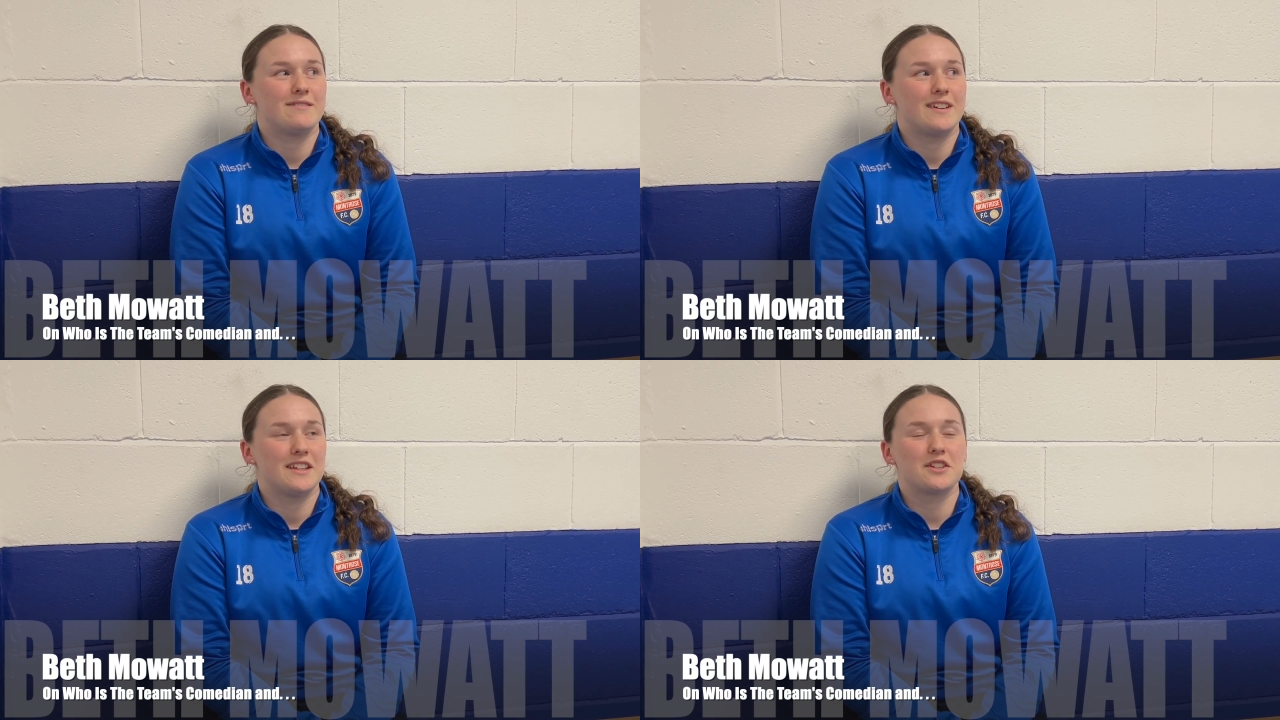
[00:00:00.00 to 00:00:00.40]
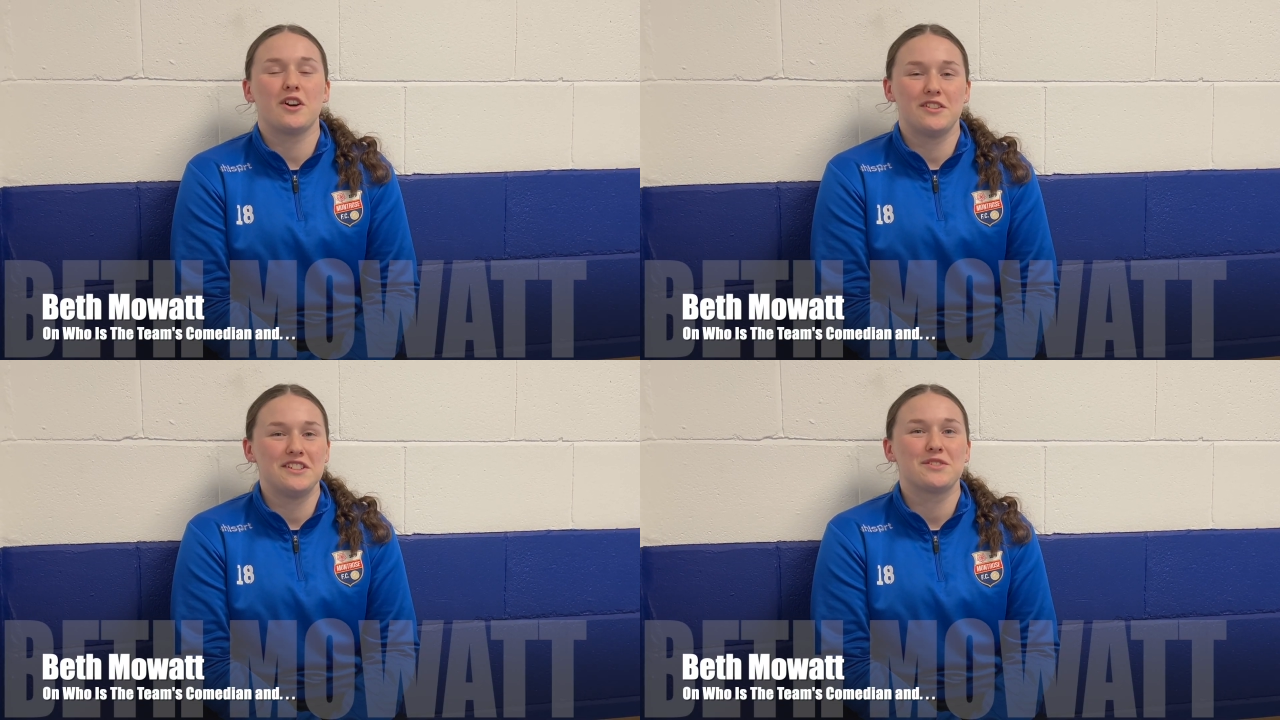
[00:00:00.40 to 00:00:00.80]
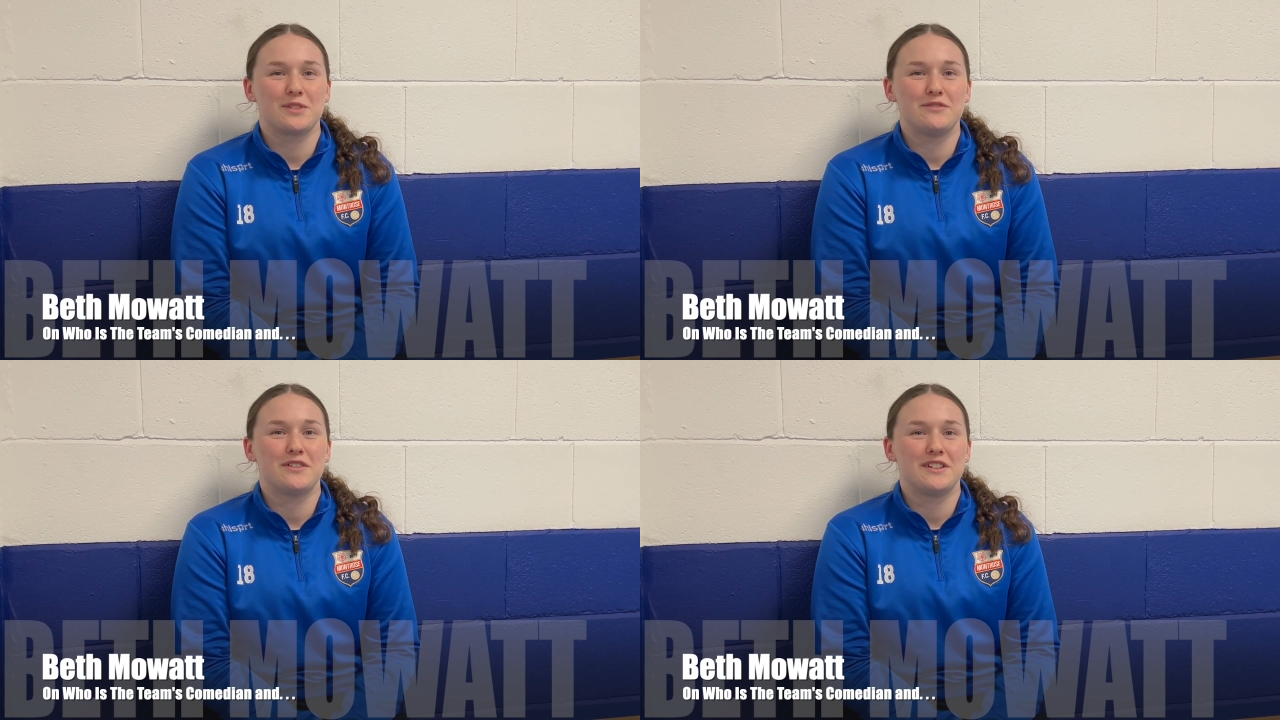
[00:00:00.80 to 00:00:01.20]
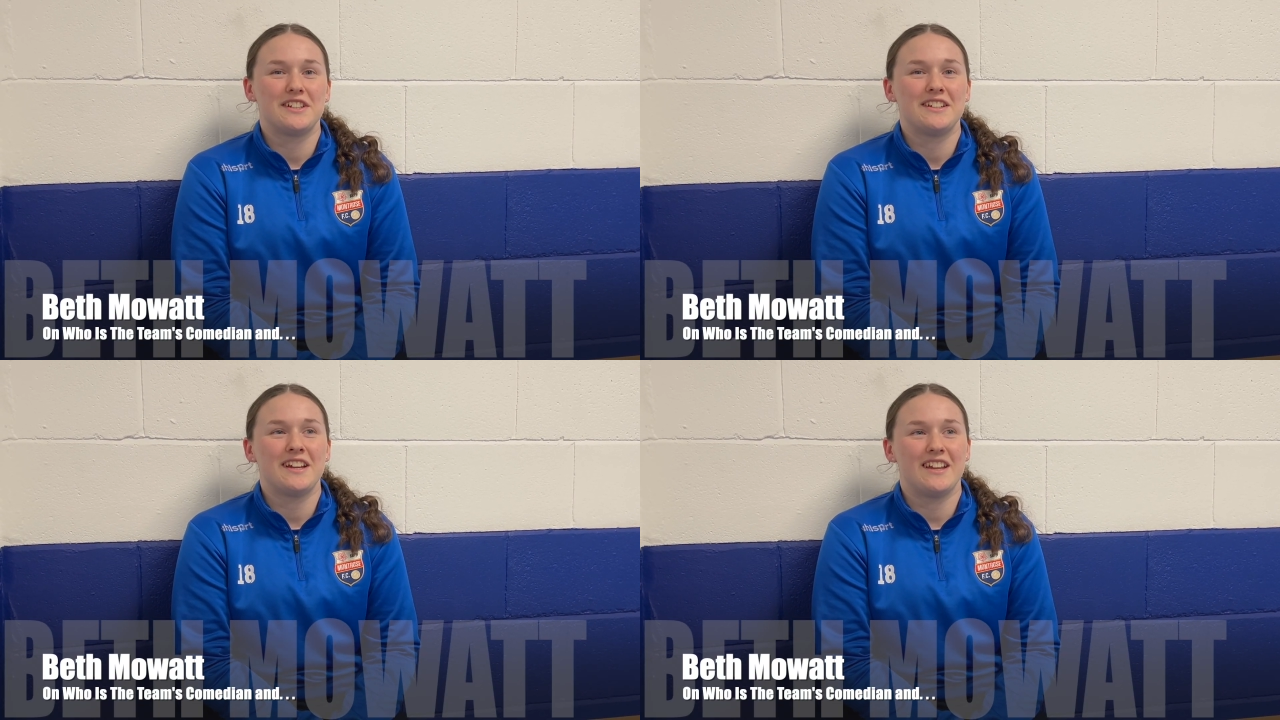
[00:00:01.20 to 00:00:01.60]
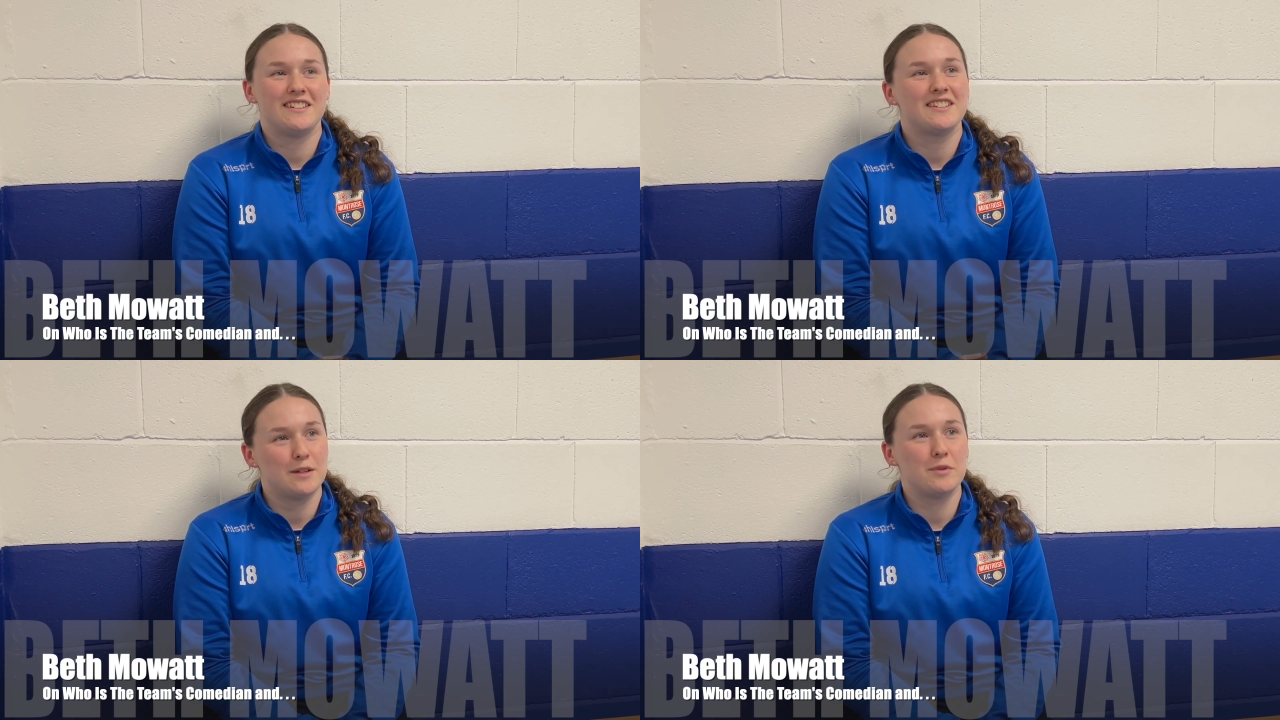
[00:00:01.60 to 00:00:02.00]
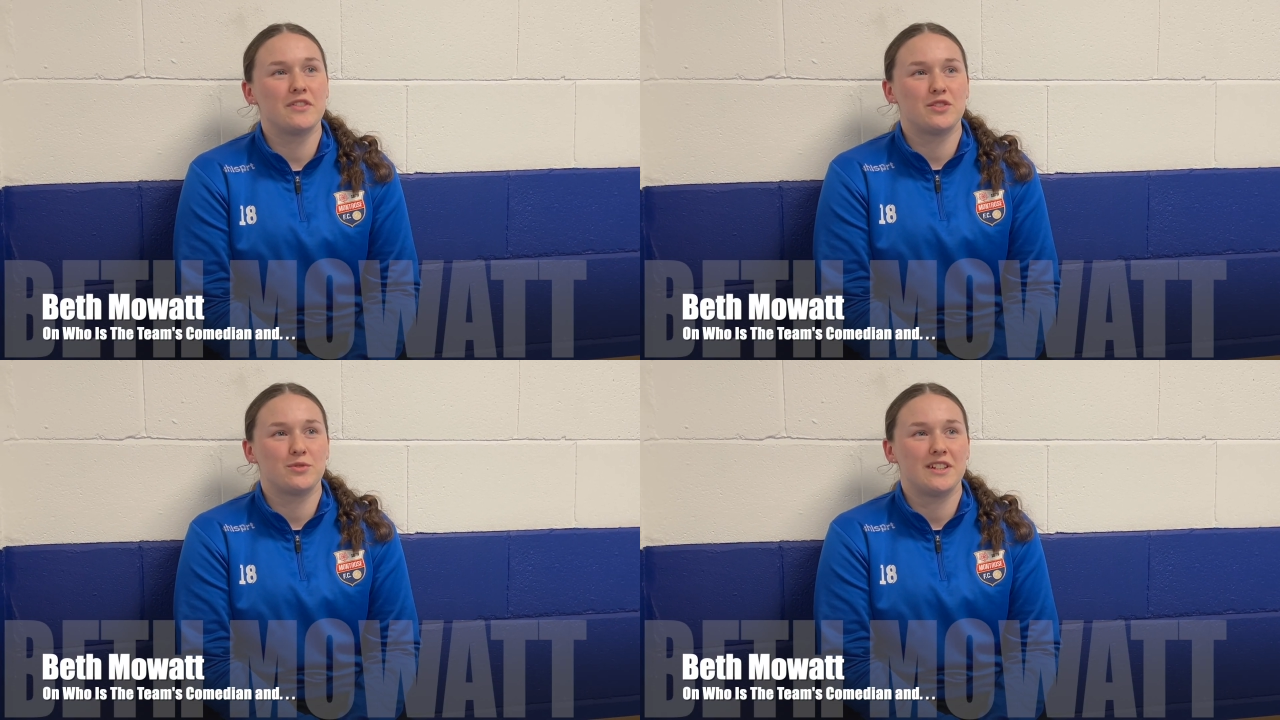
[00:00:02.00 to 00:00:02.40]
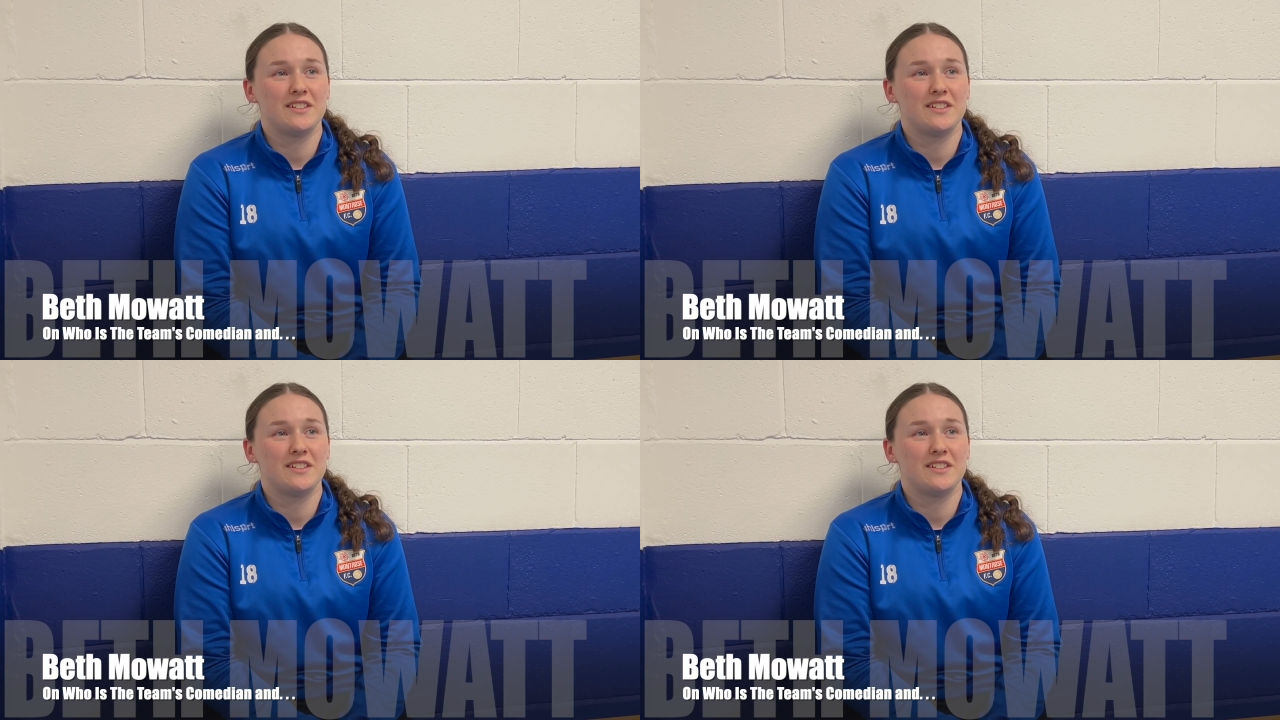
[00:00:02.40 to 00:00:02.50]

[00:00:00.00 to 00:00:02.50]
I think Colly is quite funny, and Amy Ridgway.